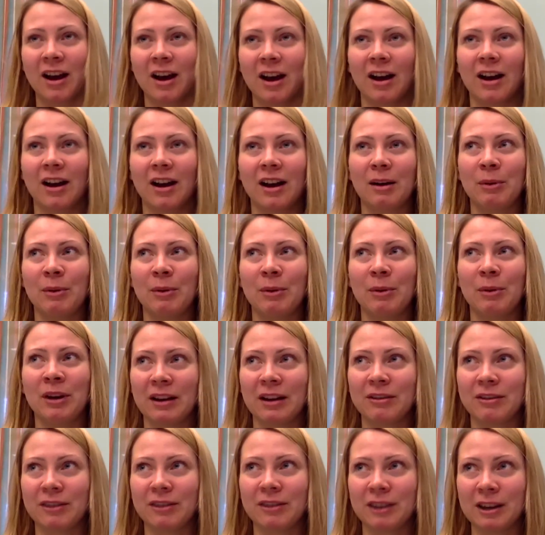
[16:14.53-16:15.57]
But I
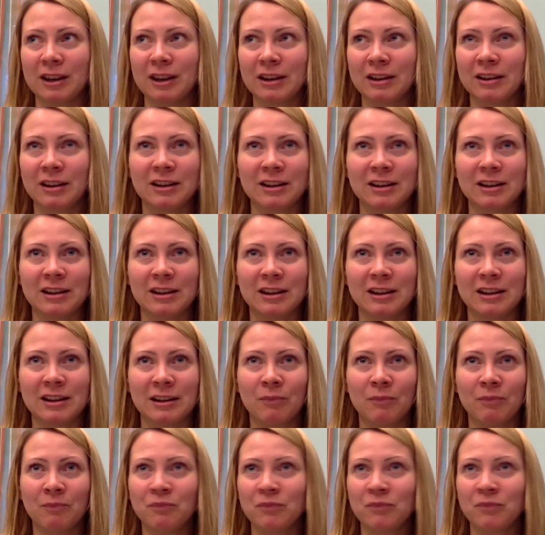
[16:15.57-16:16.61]
think that
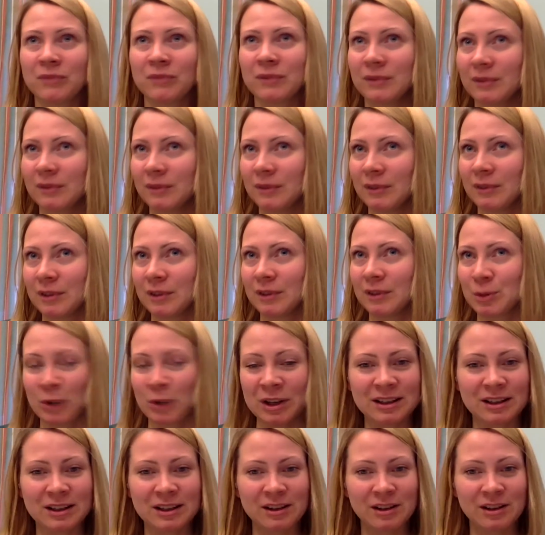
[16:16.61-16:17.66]
in
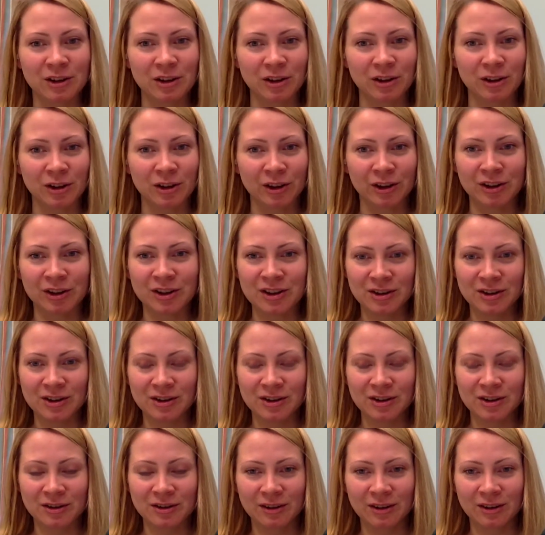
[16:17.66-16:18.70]
20 years,
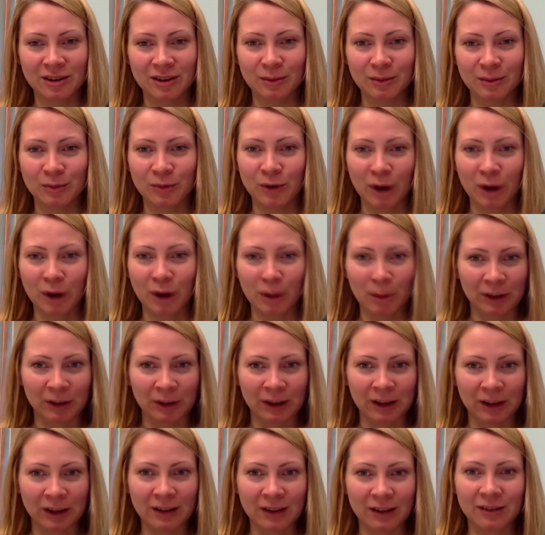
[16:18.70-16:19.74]

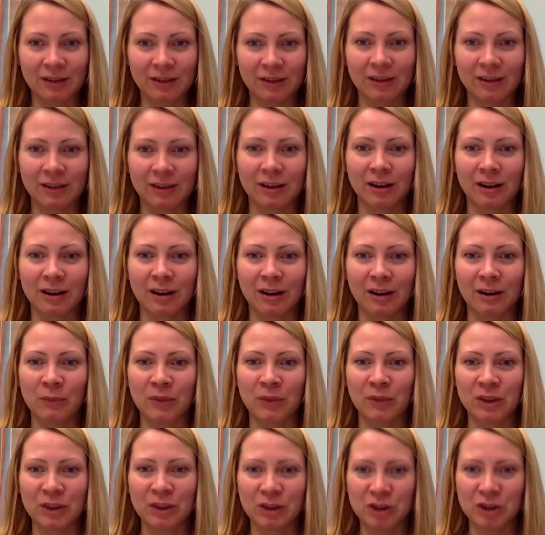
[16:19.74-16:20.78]
probably
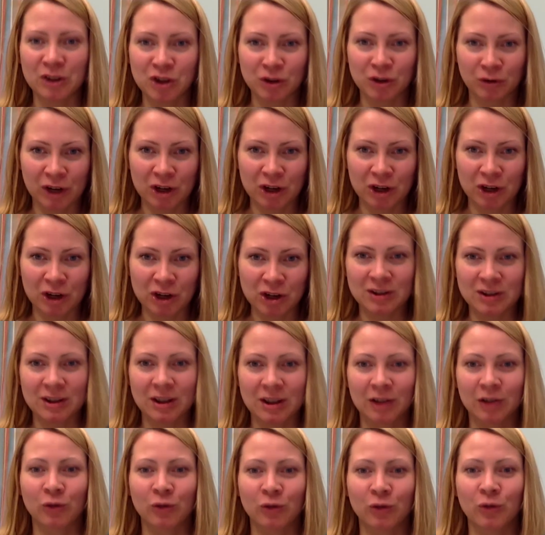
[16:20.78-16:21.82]
the generations
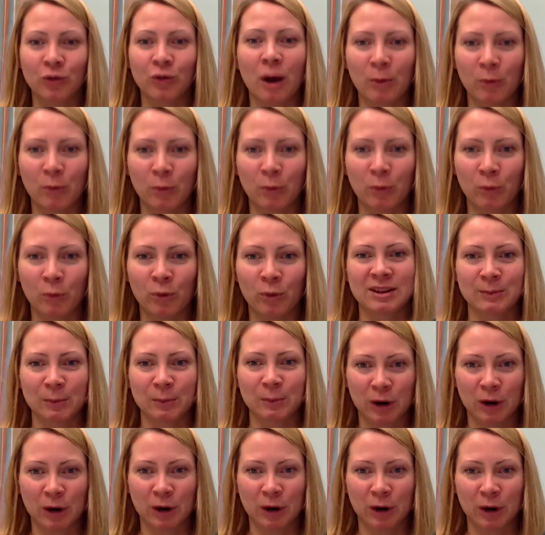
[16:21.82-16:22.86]
that grew up with
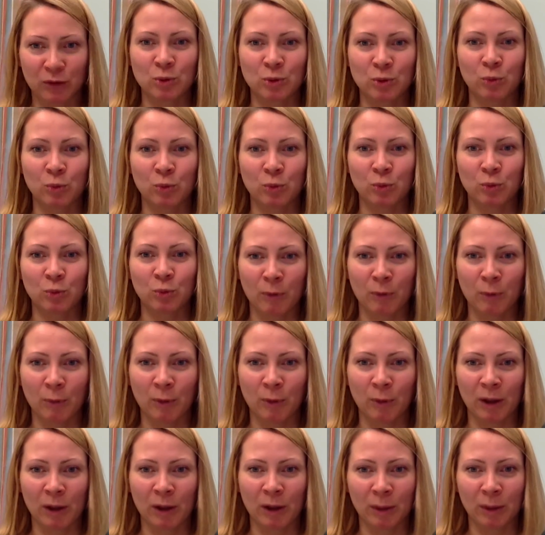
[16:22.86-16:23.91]
smartphones, with
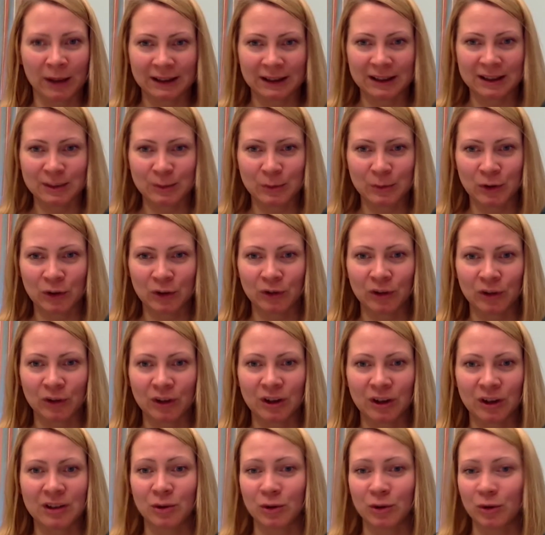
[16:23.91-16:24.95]
mobile banking
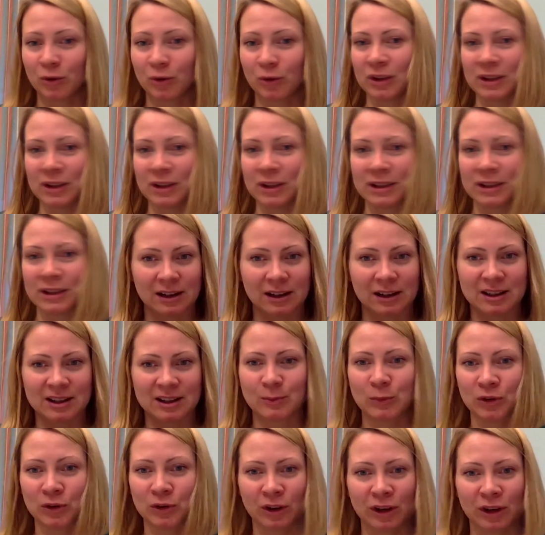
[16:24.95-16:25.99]
experience or fintech
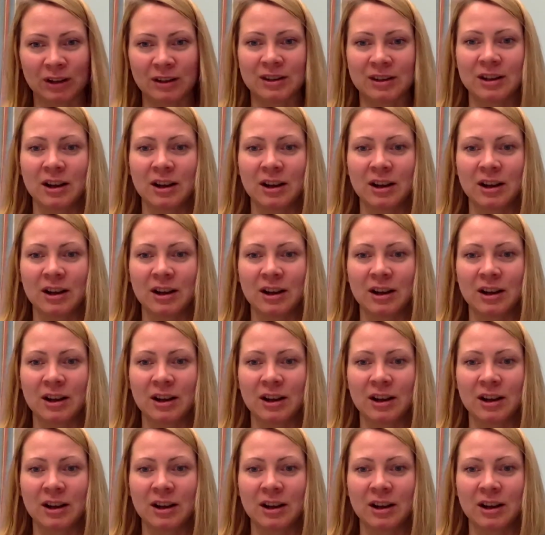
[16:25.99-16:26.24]
experience,